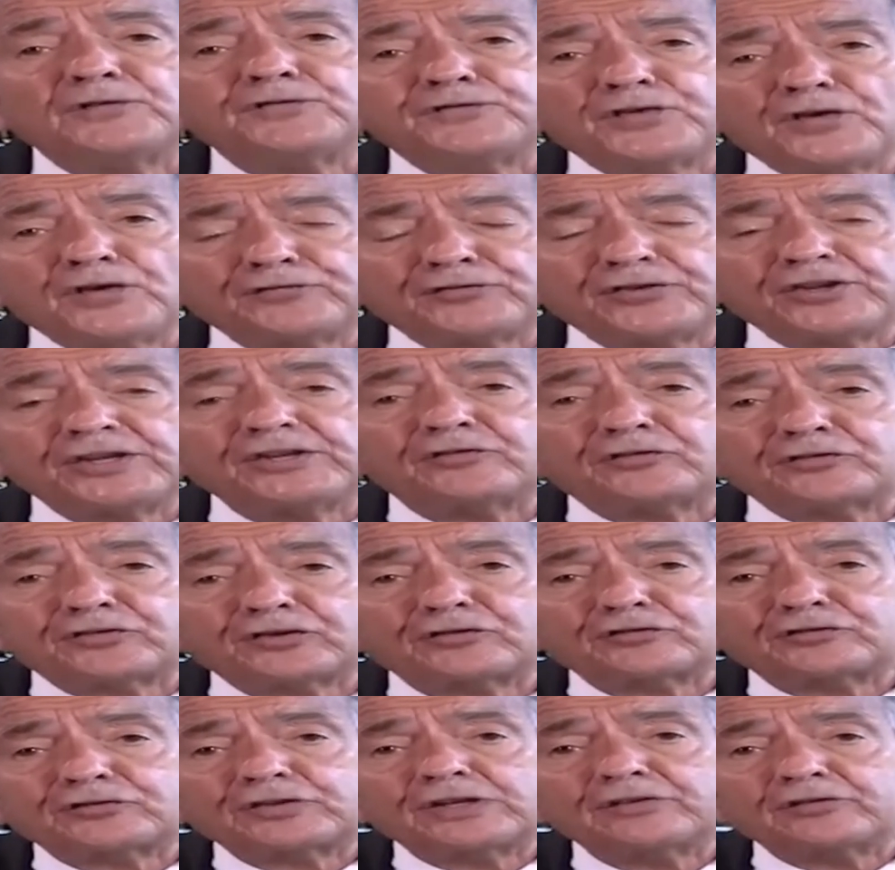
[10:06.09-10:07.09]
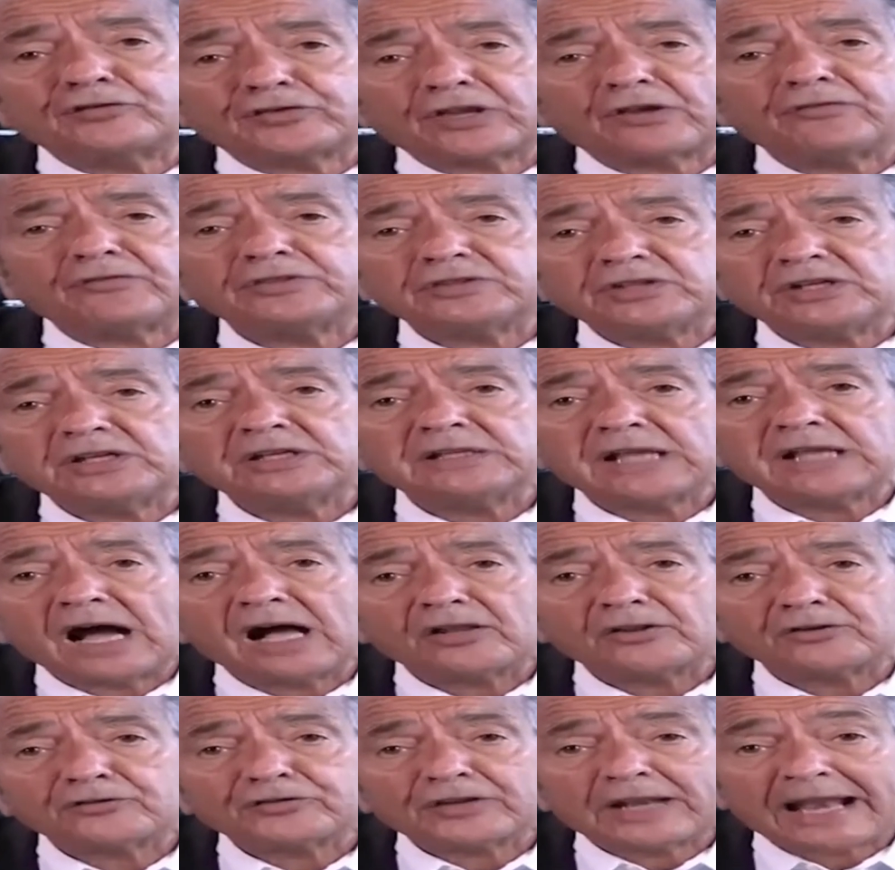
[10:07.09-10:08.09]
15, 16,
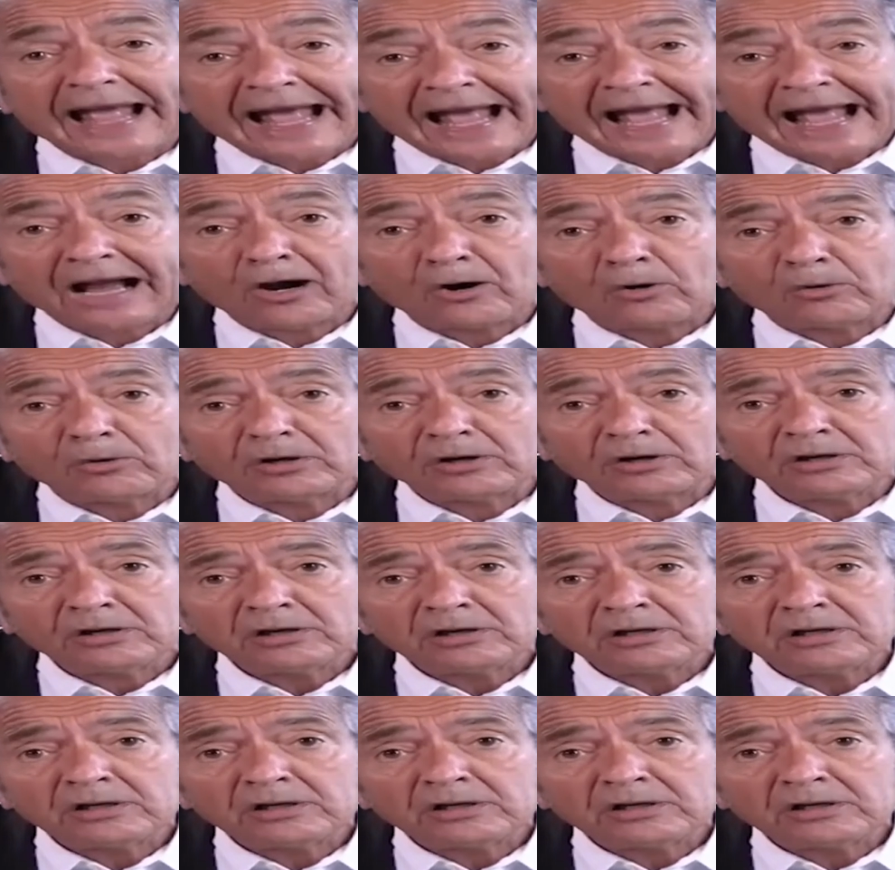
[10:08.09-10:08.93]
$17 an hour.